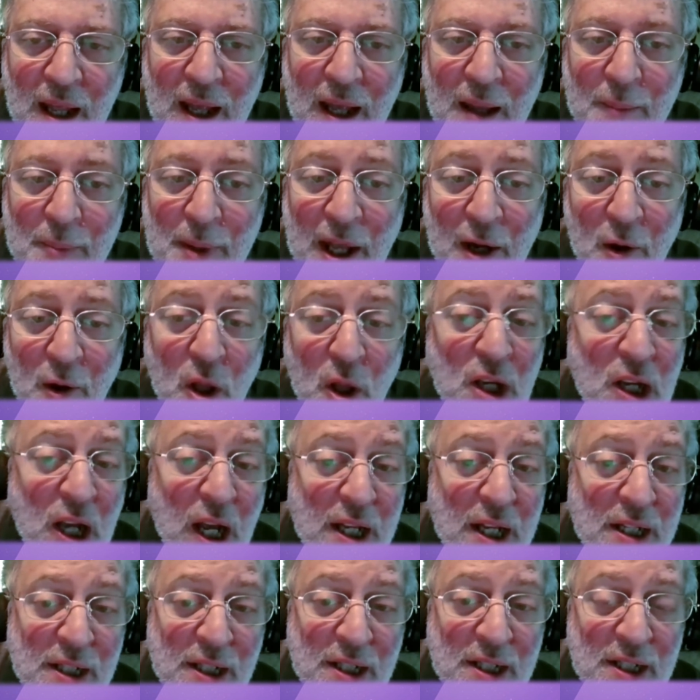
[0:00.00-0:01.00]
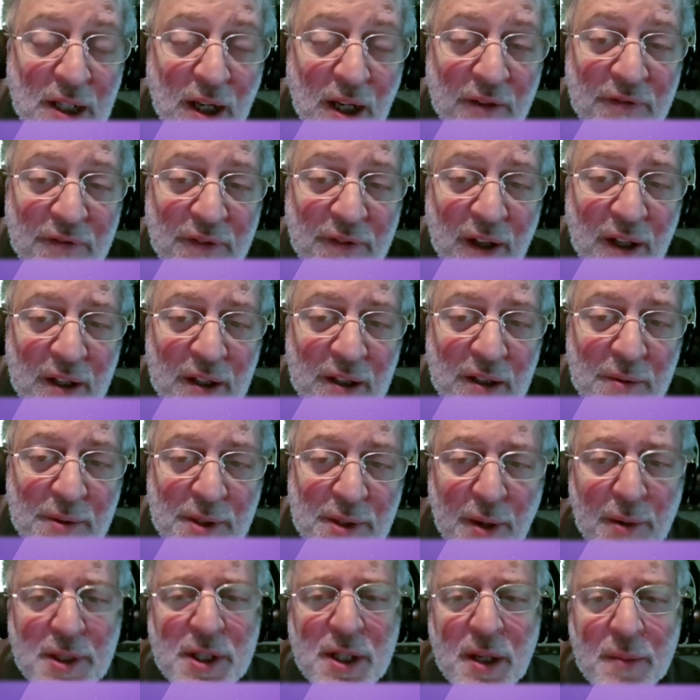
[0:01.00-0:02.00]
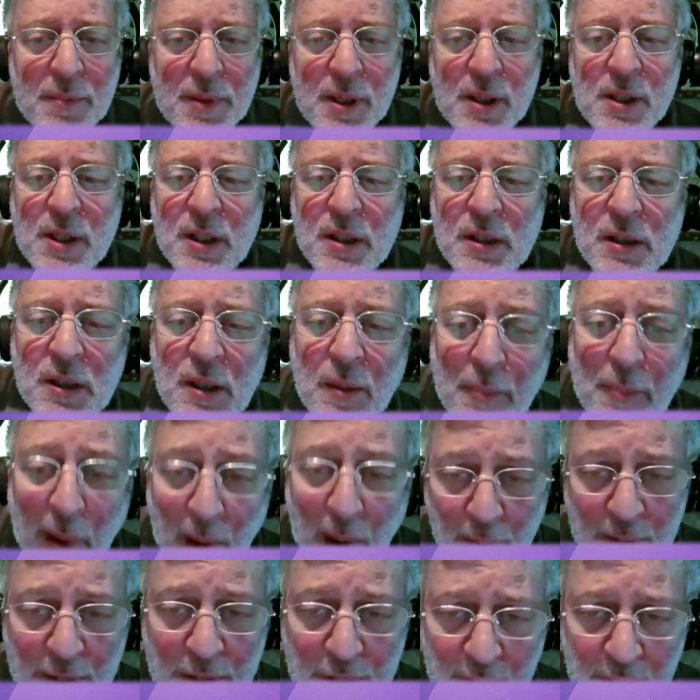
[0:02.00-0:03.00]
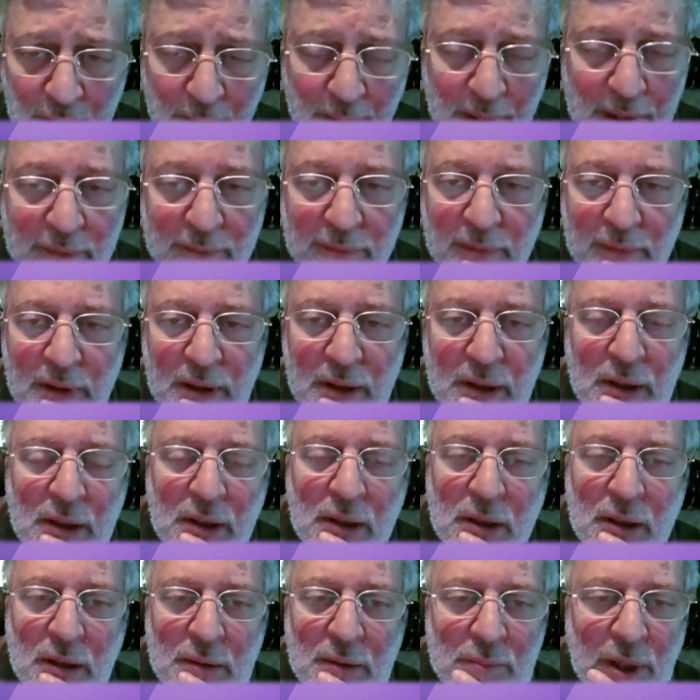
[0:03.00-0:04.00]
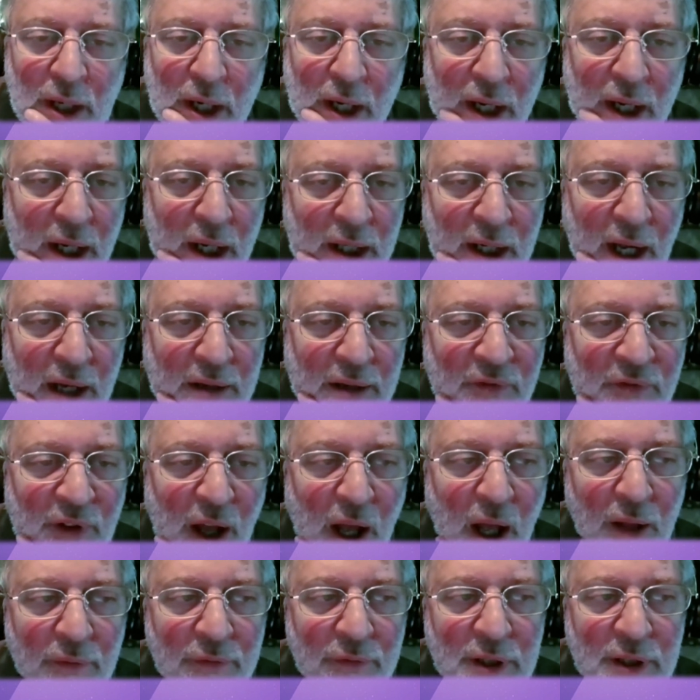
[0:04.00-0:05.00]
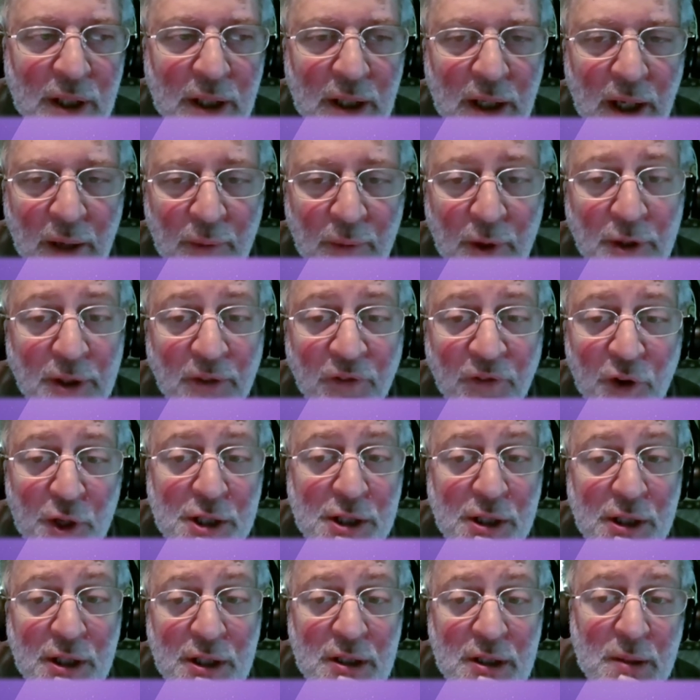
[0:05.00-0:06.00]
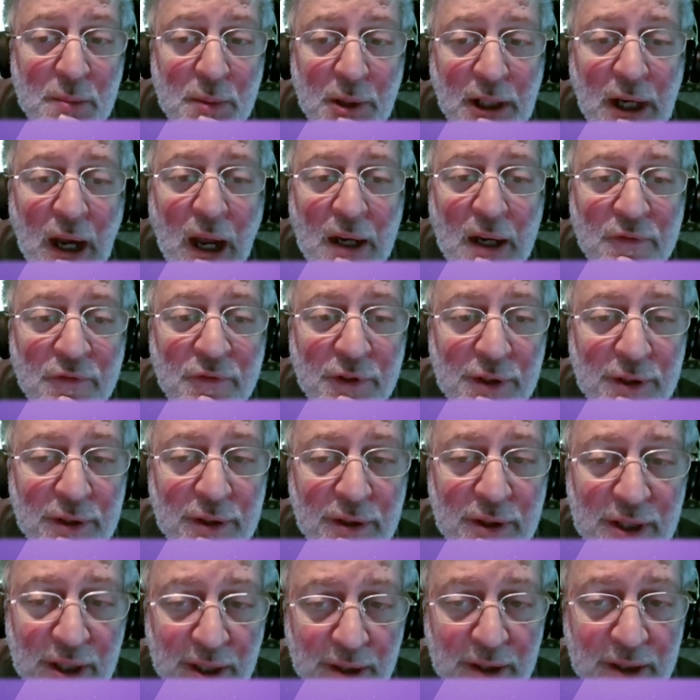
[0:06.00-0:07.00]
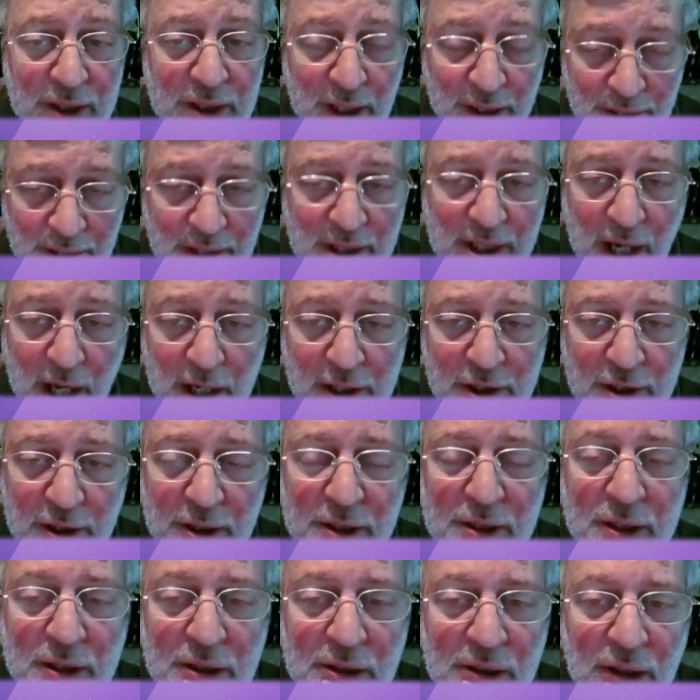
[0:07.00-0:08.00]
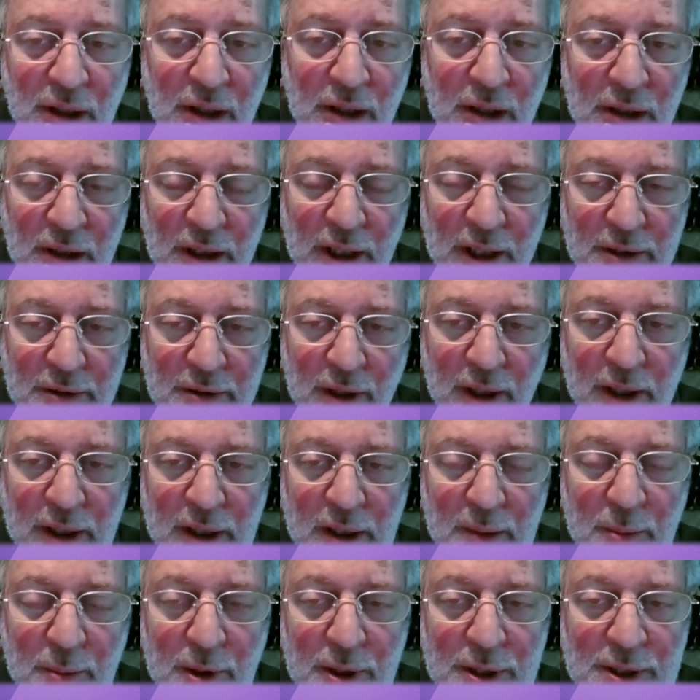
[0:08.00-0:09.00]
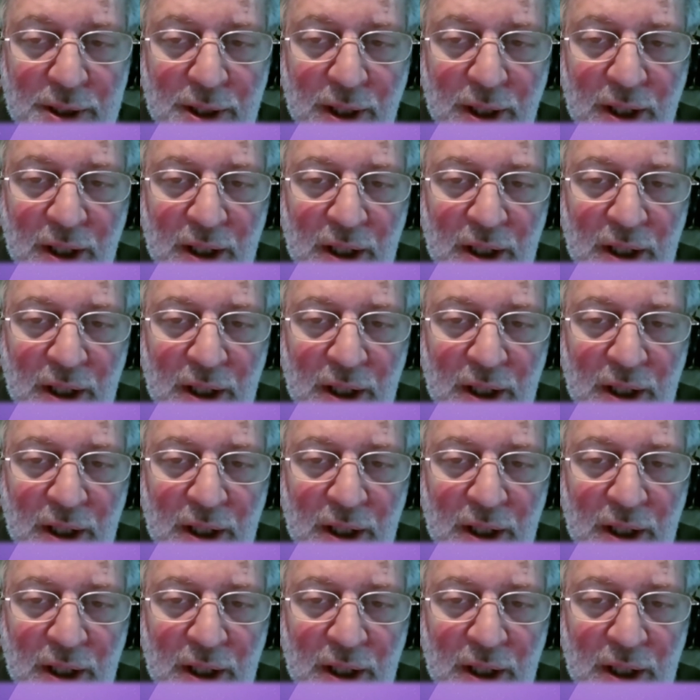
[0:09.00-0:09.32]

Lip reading: about all kinds of stuff. There was always some musical component to it. But I got involved. I wrote the first consumer guide for synthesizers, electronic keyboards.